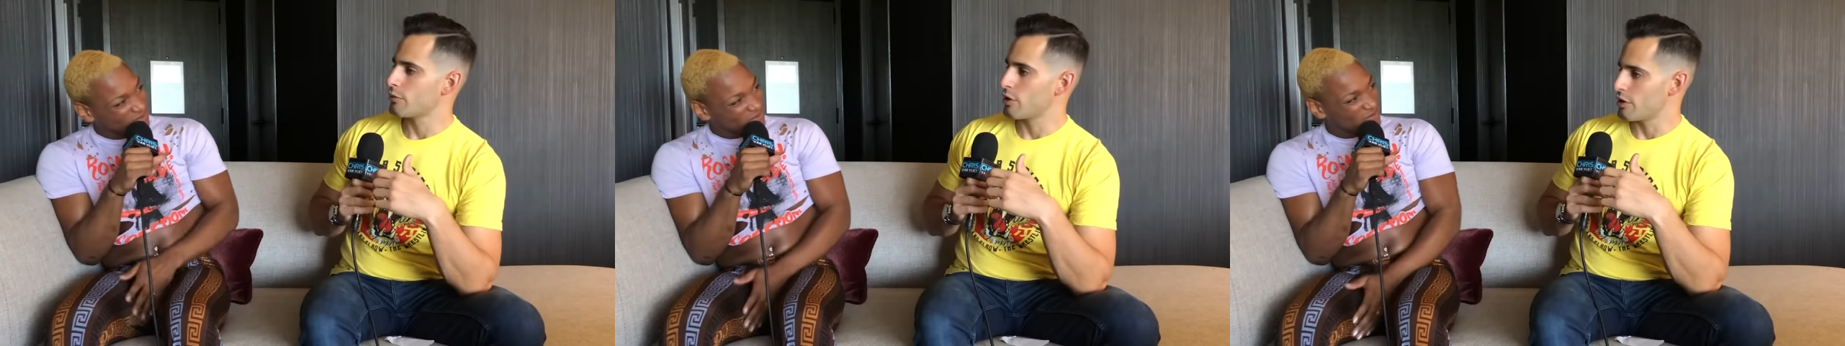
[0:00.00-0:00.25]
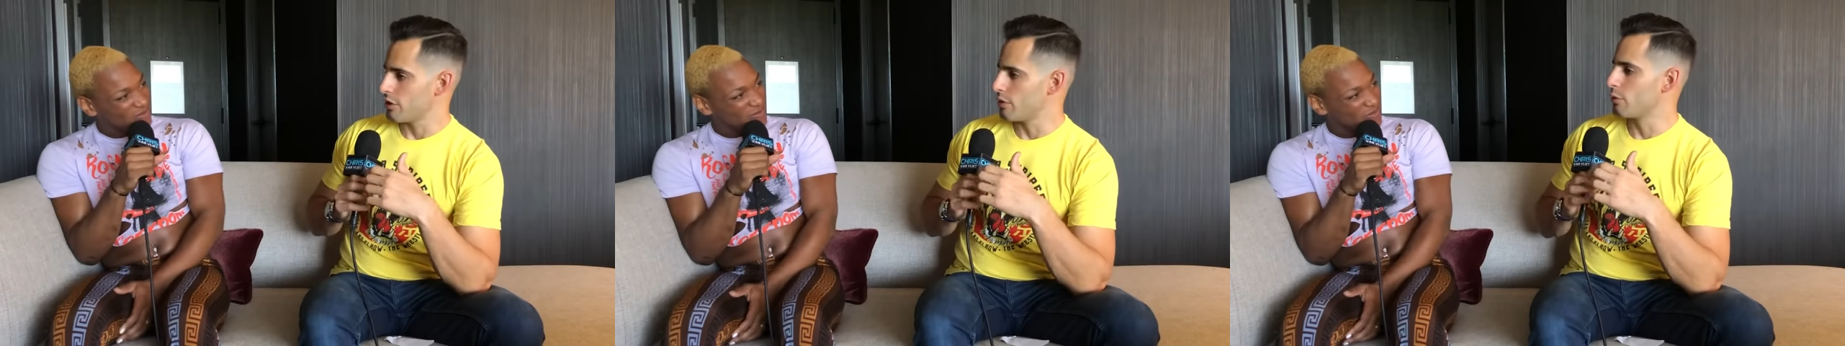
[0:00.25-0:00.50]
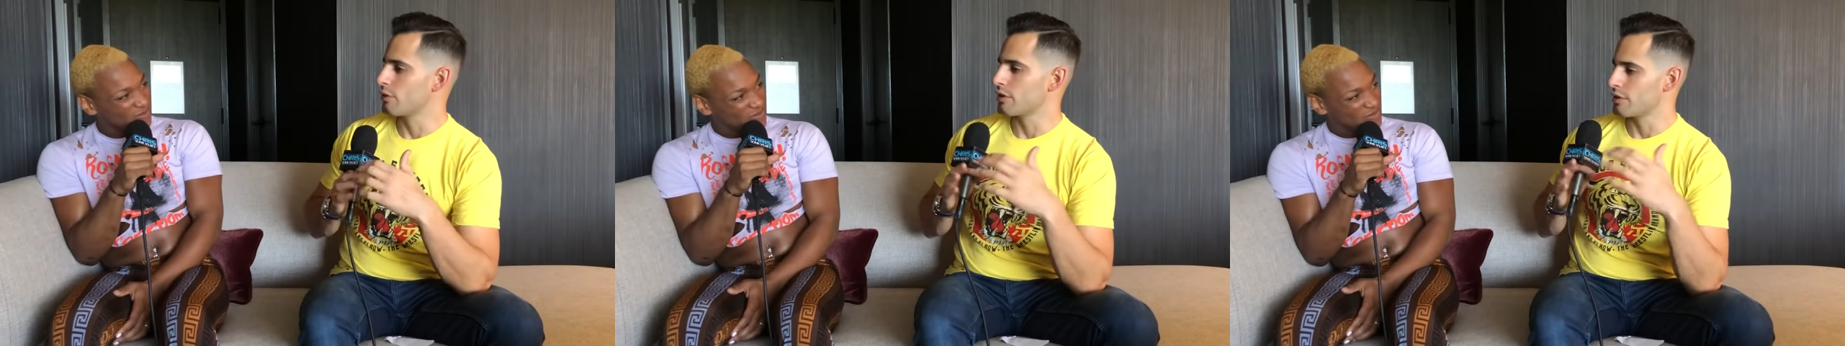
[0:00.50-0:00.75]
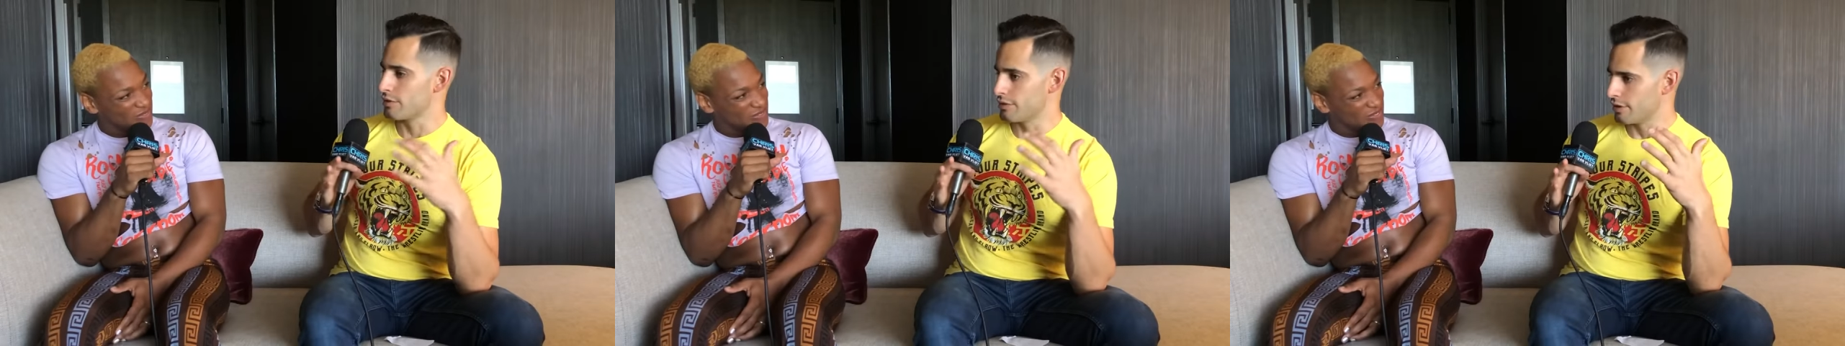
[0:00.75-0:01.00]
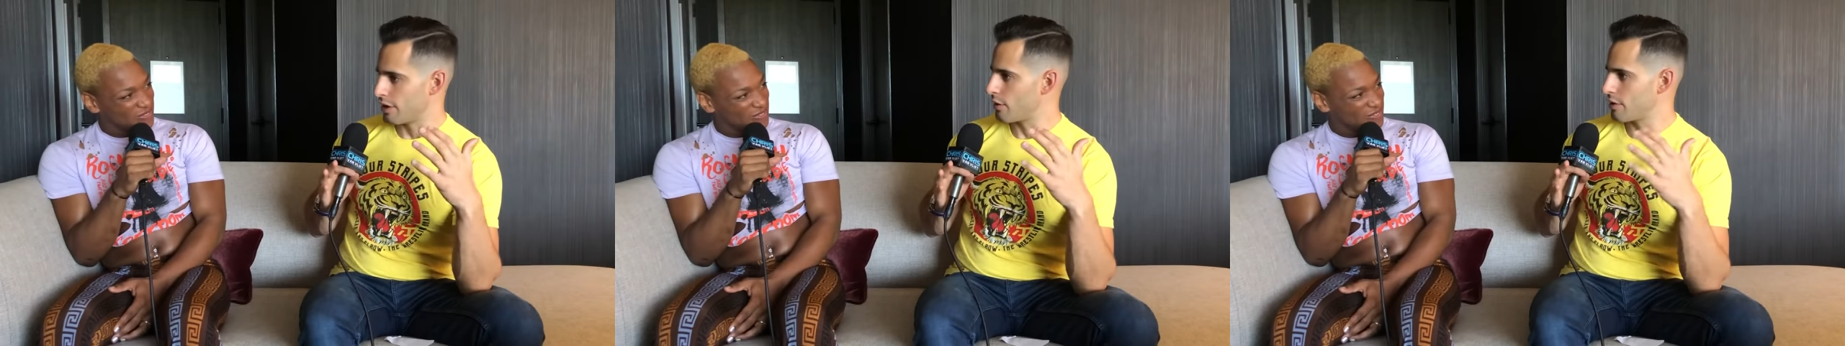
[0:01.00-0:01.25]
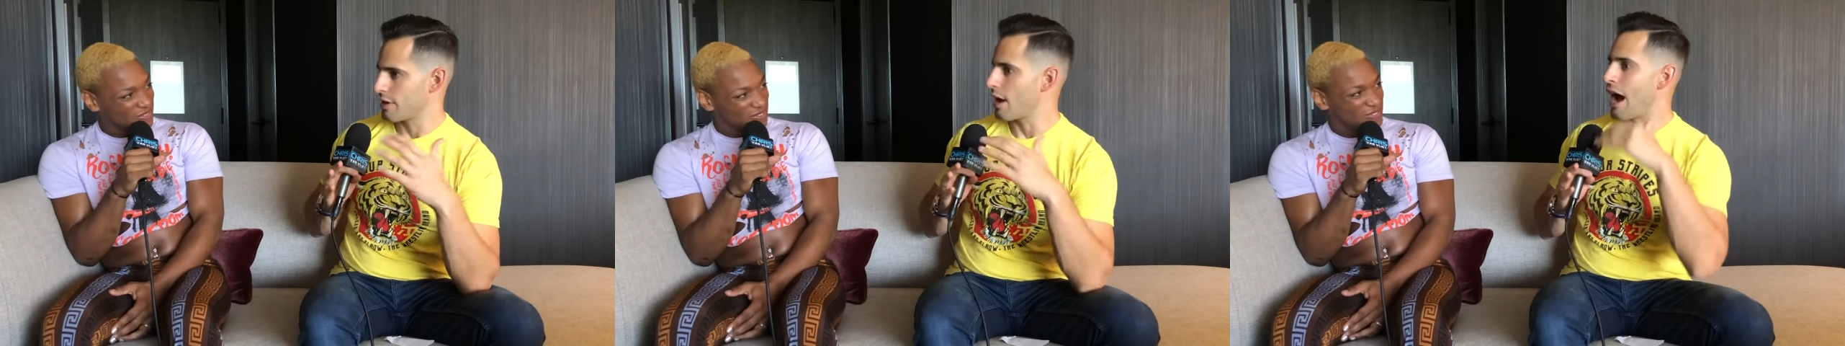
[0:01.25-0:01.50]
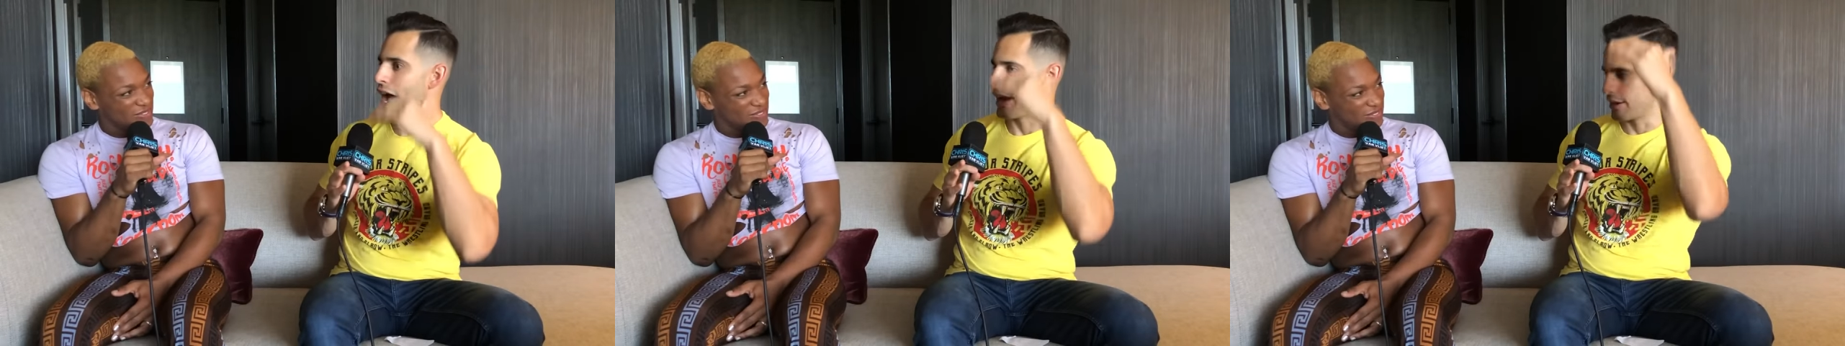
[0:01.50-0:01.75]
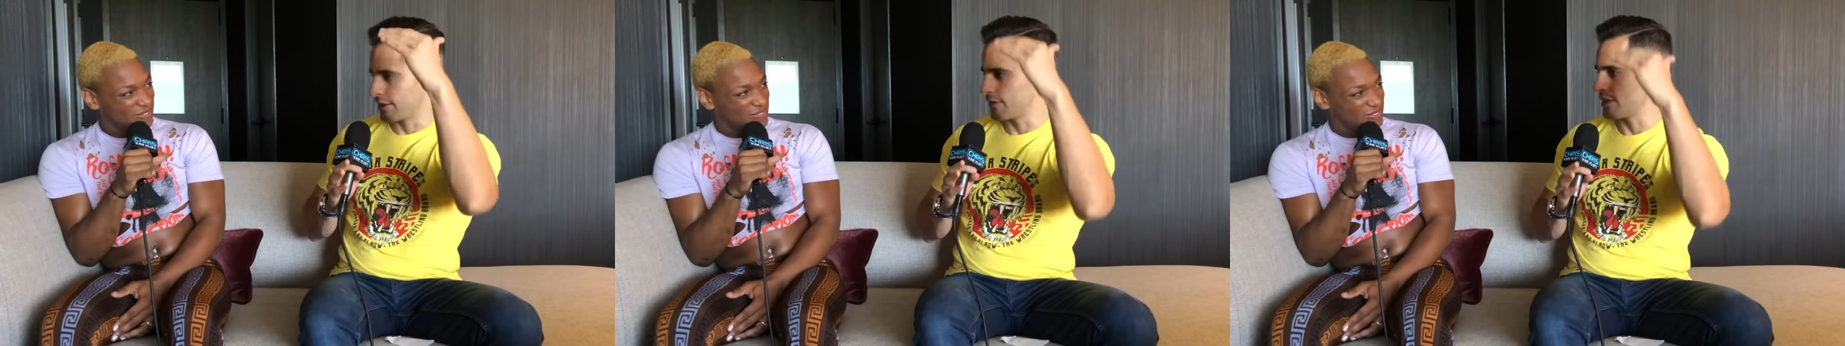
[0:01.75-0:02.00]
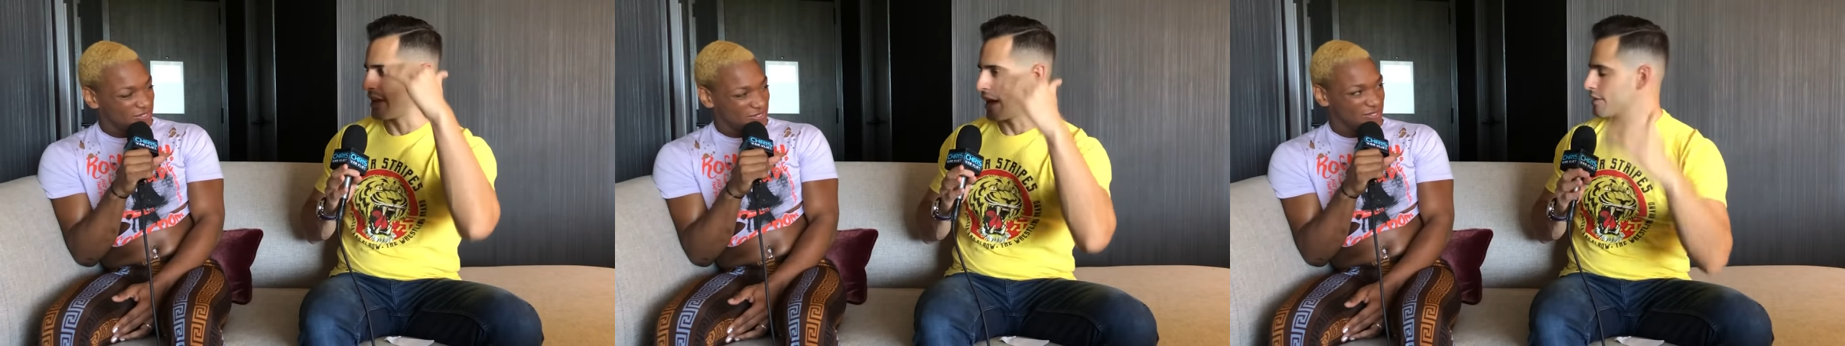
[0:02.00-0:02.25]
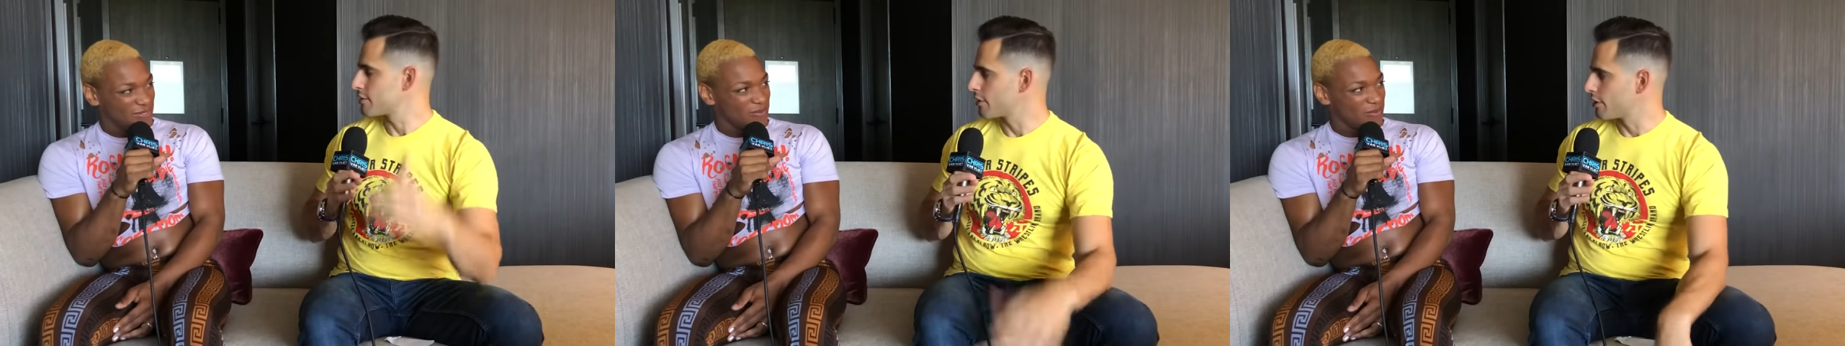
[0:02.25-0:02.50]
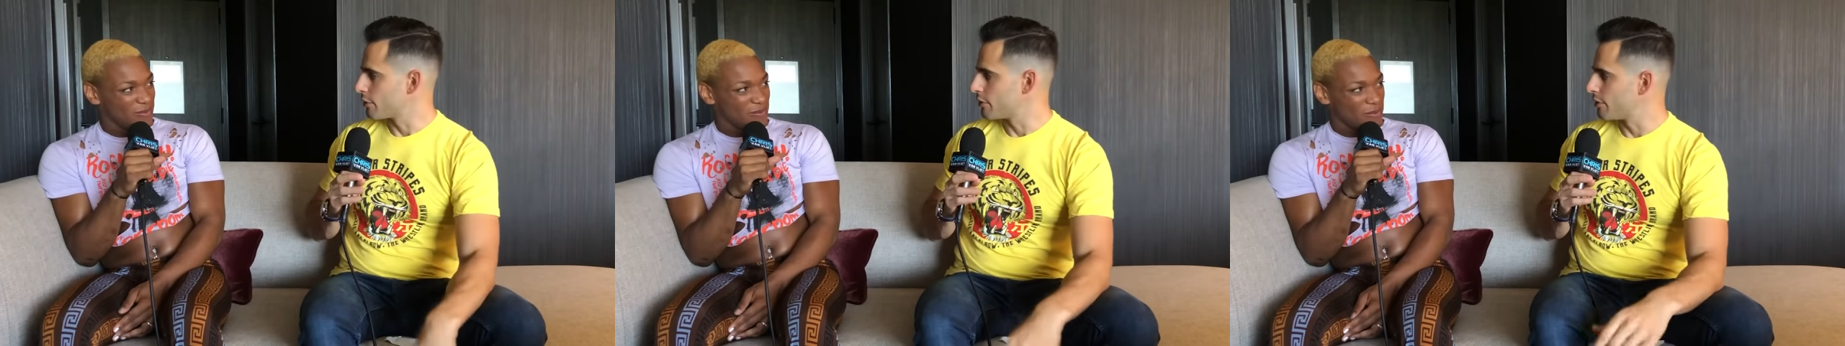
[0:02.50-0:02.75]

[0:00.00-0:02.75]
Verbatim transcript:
Speaker 1: when you were, you know, at the height of the dancing you were